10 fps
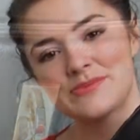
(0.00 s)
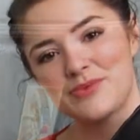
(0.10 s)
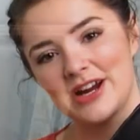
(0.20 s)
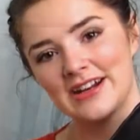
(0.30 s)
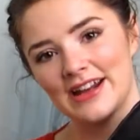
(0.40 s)

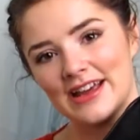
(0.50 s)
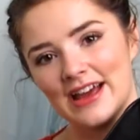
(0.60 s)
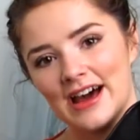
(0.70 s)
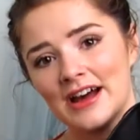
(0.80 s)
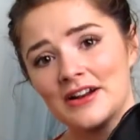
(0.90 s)
spring-like
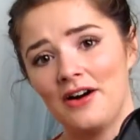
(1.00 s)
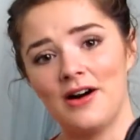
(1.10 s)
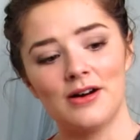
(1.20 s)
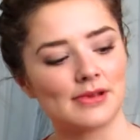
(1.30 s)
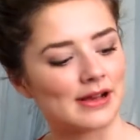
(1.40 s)
at
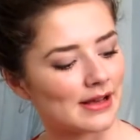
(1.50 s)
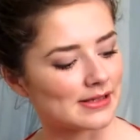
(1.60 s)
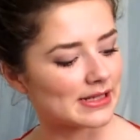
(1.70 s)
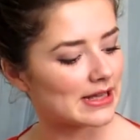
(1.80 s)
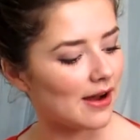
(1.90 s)
all
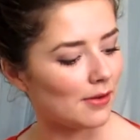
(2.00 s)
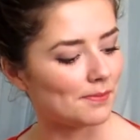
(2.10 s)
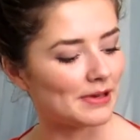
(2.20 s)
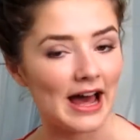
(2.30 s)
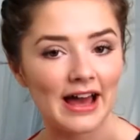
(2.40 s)
because it's all
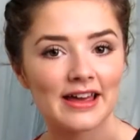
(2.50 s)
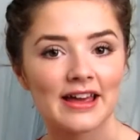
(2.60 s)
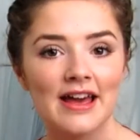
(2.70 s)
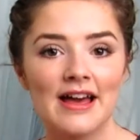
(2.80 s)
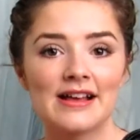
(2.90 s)
black.
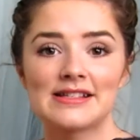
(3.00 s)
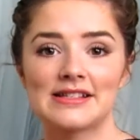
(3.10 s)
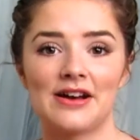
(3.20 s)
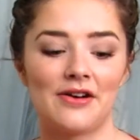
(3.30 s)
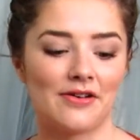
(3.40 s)

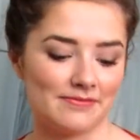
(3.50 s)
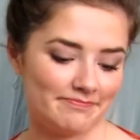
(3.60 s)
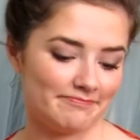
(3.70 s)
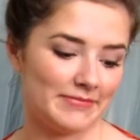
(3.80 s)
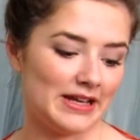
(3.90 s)
So,
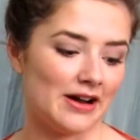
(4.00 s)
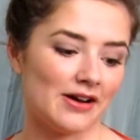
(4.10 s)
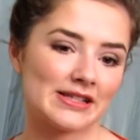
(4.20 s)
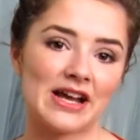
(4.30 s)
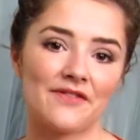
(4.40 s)
you know,
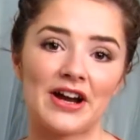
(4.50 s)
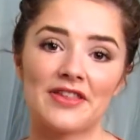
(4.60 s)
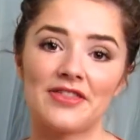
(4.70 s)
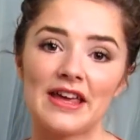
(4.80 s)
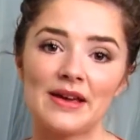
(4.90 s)
it's not very
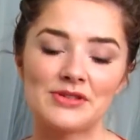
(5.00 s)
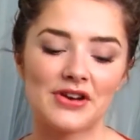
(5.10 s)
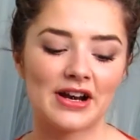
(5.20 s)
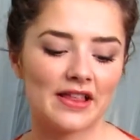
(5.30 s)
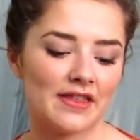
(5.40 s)
themed or
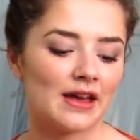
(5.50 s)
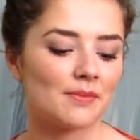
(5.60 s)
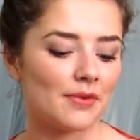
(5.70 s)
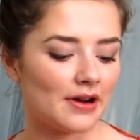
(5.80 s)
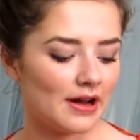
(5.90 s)

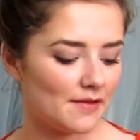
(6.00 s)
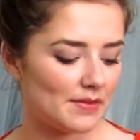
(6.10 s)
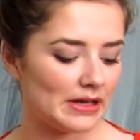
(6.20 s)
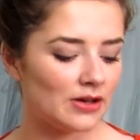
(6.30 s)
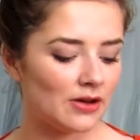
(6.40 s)
anything, but I've been